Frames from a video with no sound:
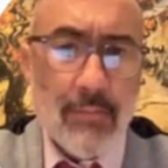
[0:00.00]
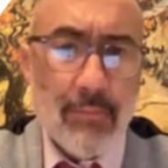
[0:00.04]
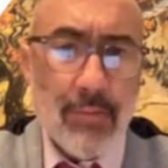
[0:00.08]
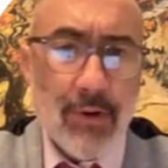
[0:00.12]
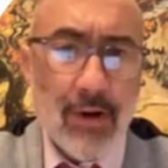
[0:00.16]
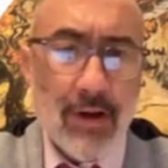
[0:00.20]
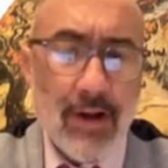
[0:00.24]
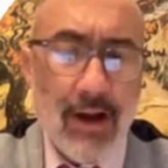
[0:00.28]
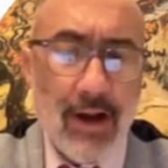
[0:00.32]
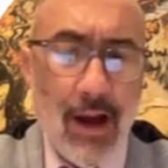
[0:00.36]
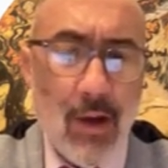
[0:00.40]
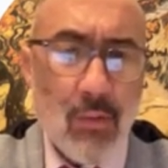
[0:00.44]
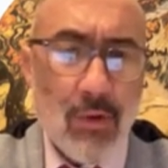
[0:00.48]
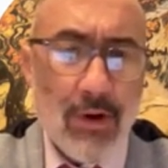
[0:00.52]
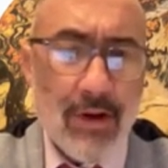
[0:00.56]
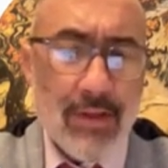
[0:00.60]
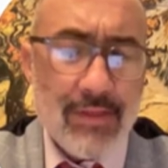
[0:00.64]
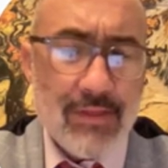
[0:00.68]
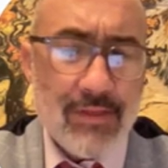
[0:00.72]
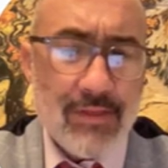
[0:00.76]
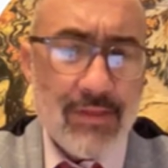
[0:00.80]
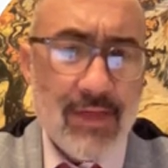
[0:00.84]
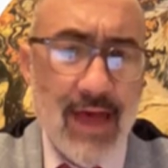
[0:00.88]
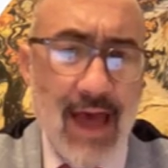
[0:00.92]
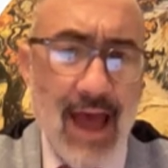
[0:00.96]
But I want to
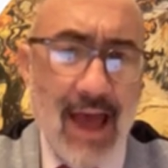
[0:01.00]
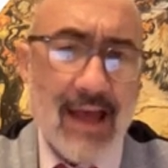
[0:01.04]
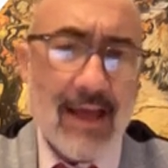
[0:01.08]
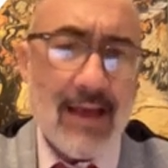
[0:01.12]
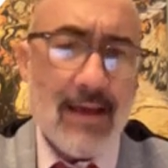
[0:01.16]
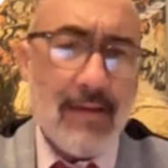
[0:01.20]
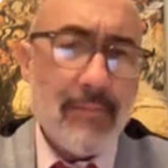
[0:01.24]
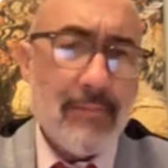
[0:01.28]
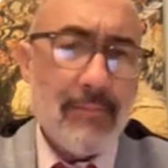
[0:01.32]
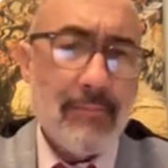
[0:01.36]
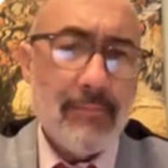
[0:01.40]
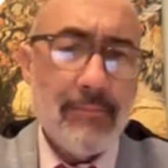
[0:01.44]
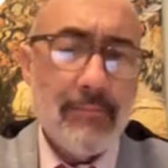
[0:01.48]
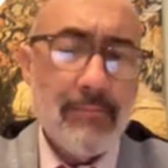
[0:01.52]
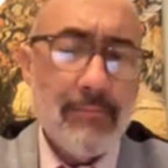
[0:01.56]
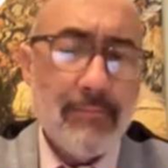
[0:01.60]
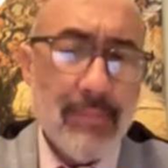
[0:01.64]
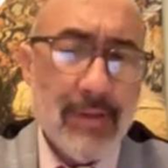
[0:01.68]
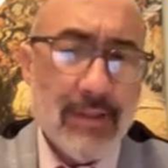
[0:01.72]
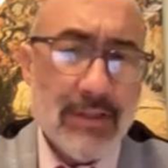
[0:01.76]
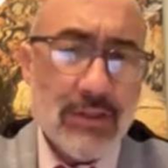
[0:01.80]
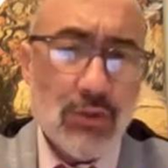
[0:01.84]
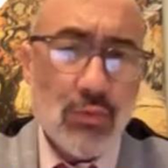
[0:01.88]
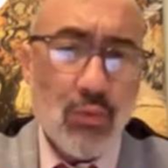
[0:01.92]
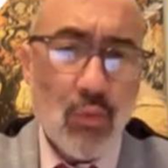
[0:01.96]
thank
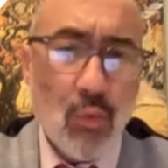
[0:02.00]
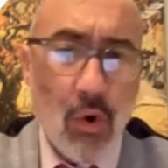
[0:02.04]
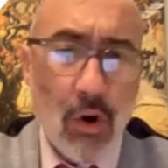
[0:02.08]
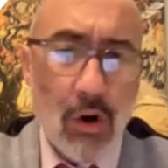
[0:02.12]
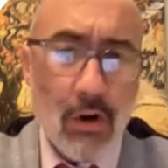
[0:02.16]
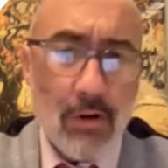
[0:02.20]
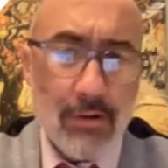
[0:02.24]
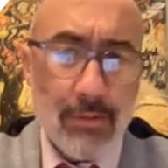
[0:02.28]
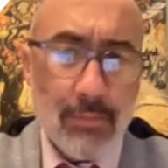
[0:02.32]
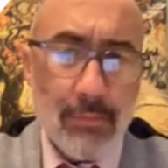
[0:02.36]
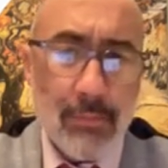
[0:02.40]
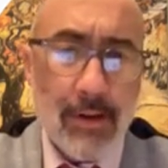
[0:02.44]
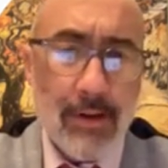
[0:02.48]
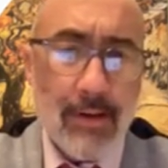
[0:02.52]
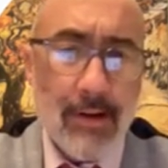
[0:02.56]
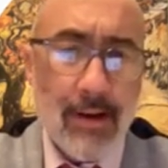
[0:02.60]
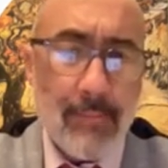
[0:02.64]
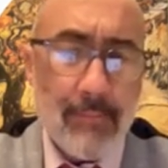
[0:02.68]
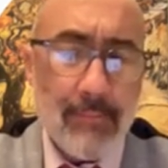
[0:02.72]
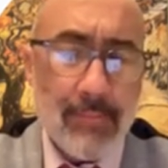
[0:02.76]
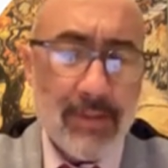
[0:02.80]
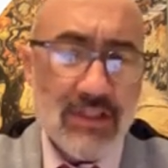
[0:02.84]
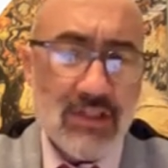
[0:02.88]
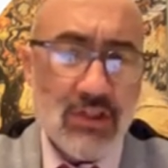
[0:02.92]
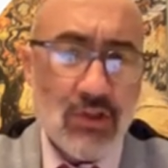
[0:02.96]
Miss Worthman
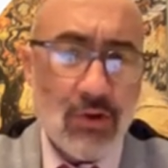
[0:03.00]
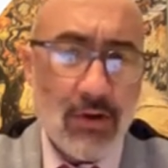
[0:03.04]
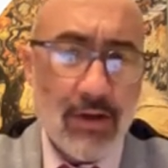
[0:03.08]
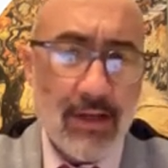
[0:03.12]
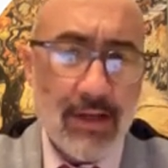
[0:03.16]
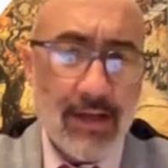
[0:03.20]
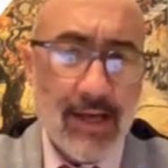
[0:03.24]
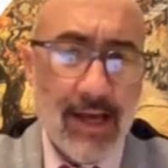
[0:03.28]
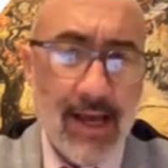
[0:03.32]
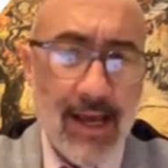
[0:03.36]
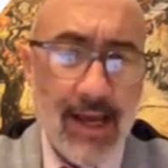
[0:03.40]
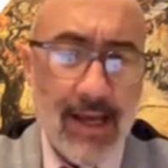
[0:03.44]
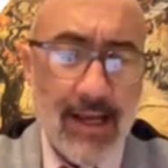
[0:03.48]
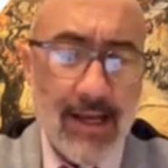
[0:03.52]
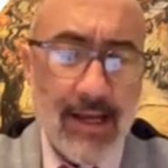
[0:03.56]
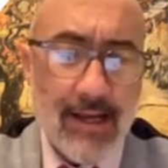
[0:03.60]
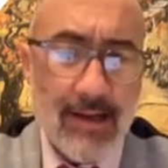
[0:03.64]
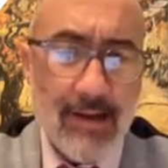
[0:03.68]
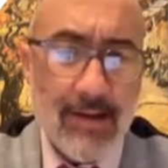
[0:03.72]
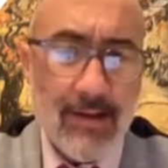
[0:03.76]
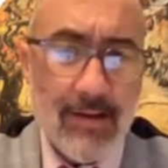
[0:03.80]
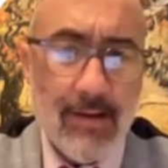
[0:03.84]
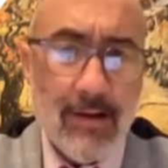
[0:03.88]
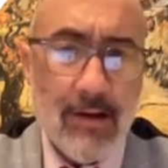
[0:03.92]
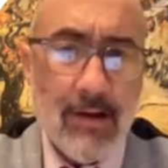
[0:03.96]
and Mr.
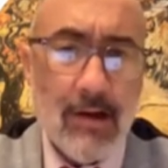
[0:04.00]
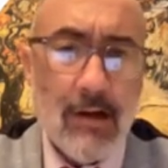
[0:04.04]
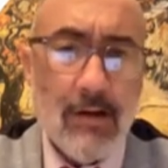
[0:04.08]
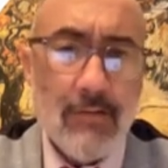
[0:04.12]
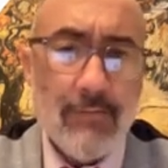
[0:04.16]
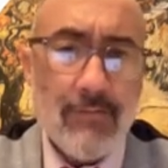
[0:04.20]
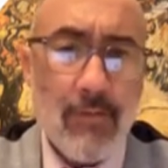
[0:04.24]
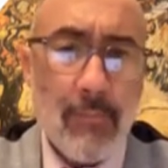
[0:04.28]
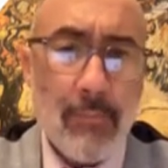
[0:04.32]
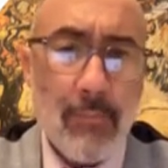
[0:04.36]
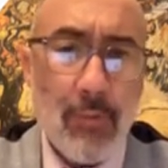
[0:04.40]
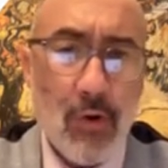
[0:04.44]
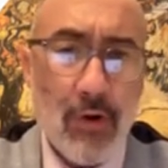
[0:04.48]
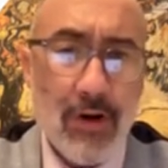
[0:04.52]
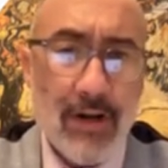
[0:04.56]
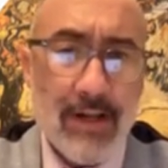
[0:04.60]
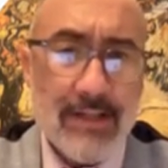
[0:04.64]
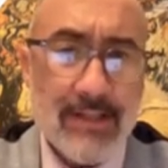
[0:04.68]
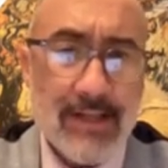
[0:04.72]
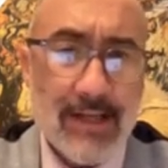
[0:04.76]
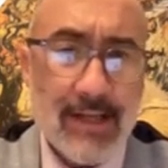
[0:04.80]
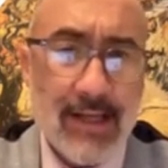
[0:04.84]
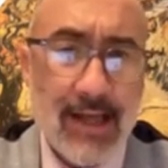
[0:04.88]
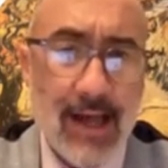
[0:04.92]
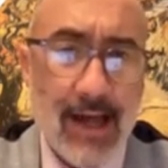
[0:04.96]
King for putting
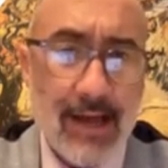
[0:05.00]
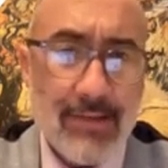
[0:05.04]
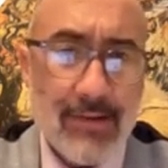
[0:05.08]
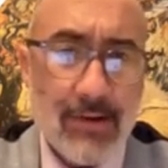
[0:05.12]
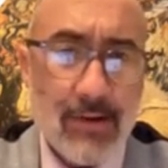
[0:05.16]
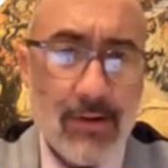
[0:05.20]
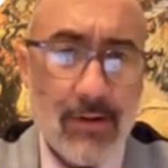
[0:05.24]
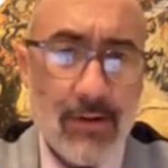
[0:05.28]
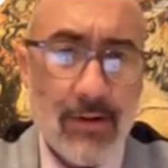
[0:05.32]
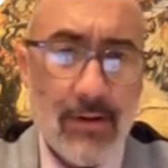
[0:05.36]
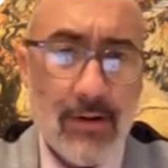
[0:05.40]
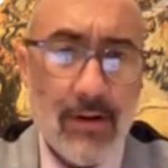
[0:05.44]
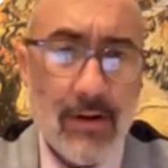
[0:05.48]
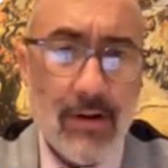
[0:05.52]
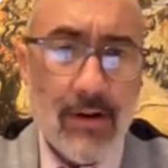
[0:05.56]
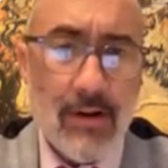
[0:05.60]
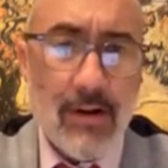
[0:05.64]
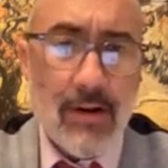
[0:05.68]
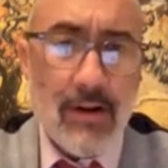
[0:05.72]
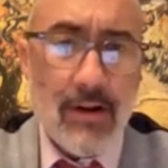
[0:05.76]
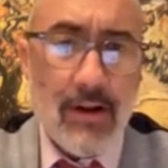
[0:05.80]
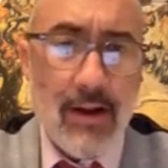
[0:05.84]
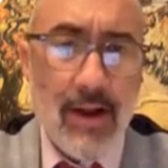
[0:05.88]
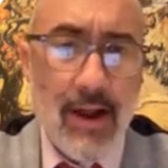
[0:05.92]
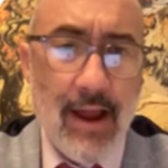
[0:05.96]
together
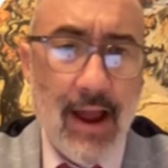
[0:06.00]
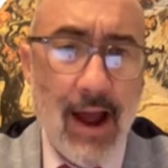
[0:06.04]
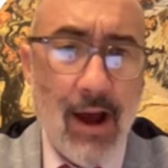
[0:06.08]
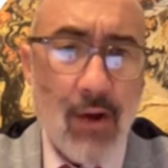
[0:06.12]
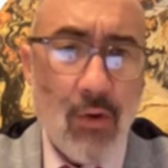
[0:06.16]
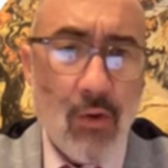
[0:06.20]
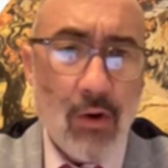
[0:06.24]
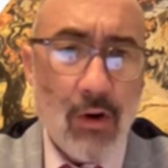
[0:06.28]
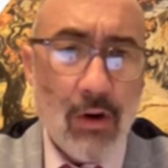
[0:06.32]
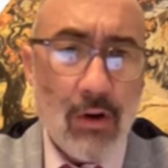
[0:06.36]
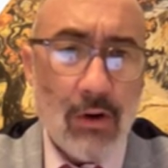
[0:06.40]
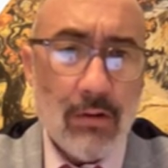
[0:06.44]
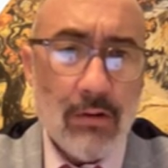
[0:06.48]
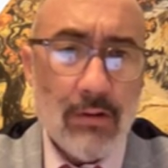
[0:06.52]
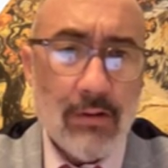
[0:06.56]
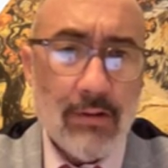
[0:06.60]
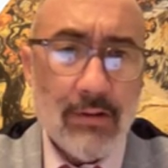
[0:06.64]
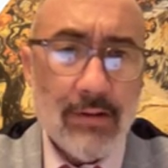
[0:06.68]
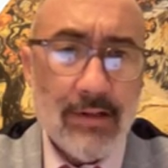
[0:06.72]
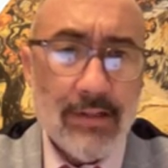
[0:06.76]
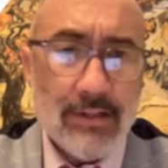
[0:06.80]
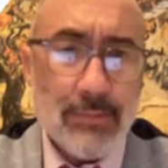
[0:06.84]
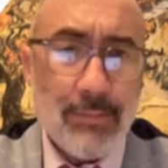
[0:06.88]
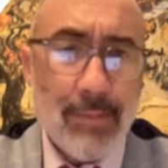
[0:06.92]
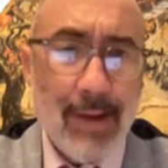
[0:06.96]
our
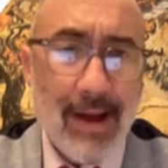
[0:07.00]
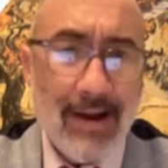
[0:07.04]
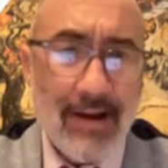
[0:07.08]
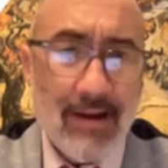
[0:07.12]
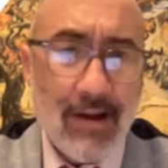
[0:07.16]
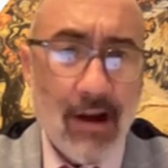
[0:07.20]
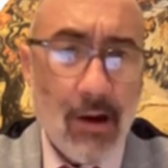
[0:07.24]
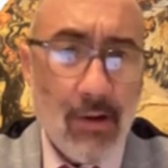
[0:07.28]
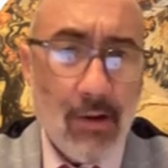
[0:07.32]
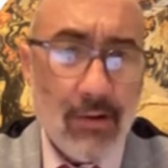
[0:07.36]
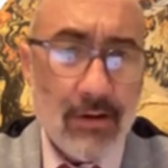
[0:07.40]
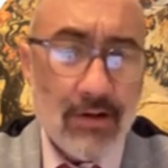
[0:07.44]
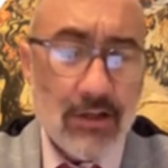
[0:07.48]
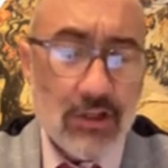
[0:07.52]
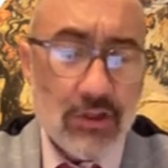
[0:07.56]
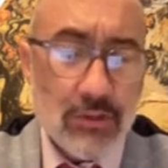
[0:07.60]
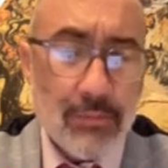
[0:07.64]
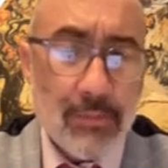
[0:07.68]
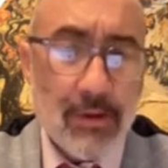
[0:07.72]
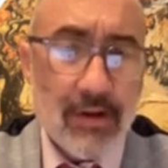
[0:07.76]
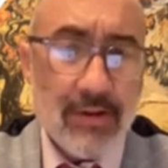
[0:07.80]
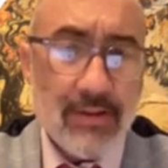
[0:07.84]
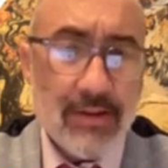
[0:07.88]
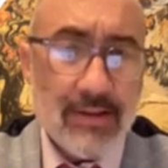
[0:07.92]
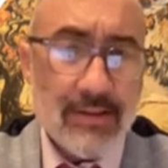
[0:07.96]
Hispanic Heritage
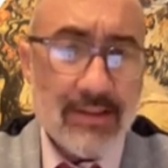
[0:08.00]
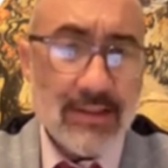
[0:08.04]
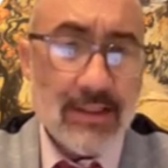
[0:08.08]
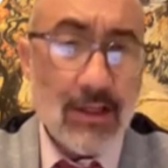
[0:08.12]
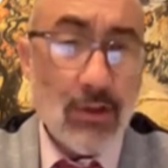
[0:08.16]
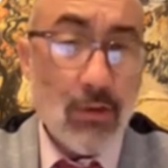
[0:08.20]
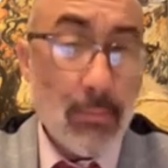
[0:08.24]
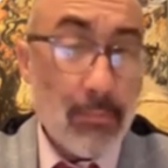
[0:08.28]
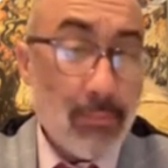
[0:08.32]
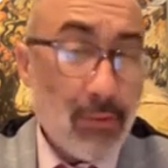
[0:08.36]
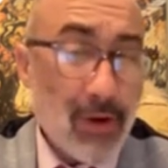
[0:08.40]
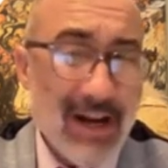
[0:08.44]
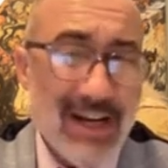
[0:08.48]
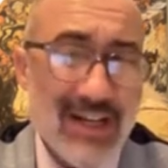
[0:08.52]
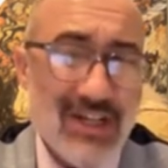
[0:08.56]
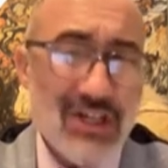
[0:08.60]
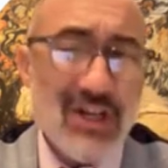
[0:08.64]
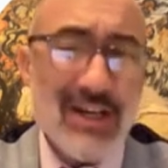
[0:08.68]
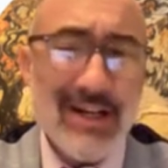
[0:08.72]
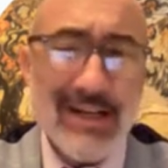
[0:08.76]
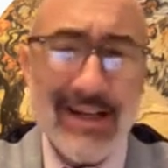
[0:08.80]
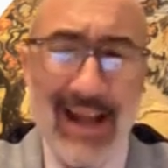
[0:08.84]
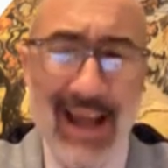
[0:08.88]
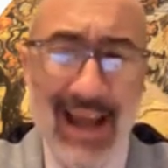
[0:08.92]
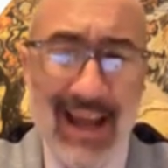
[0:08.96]
Month
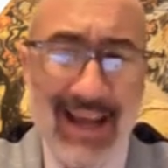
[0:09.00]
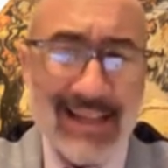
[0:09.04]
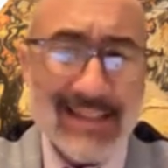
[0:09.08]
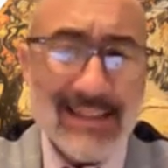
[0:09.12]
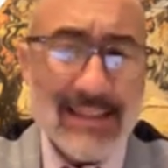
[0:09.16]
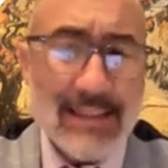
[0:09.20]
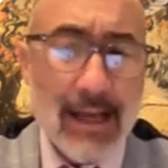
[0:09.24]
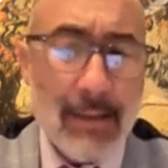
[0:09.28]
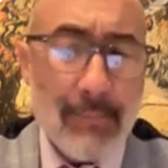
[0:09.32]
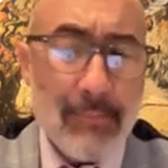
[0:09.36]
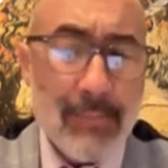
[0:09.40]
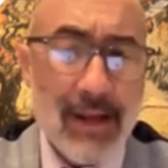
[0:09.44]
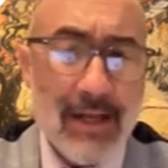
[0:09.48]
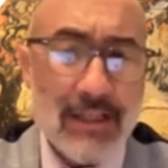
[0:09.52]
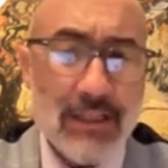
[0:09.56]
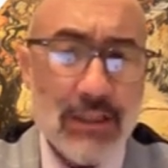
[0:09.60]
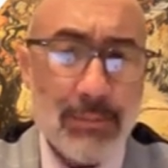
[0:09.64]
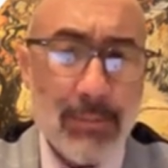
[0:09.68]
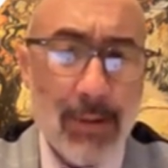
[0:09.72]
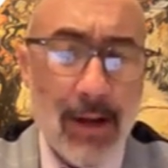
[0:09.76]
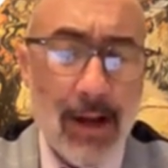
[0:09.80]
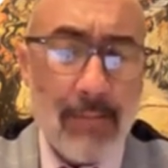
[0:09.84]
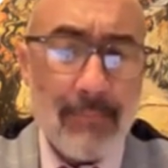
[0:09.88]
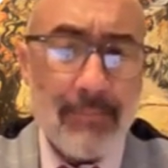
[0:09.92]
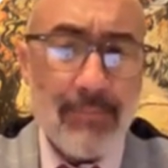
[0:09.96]
celebration days at
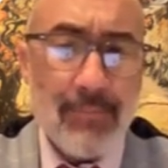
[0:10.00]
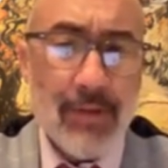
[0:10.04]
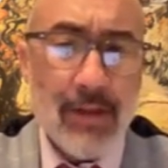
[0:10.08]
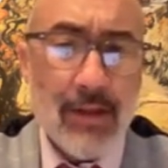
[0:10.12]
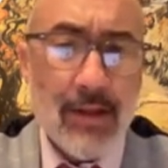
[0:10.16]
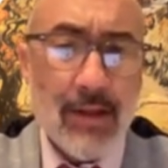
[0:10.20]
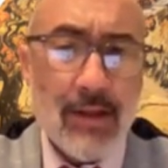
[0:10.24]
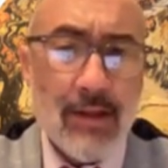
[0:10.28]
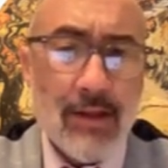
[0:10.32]
Mastbaum.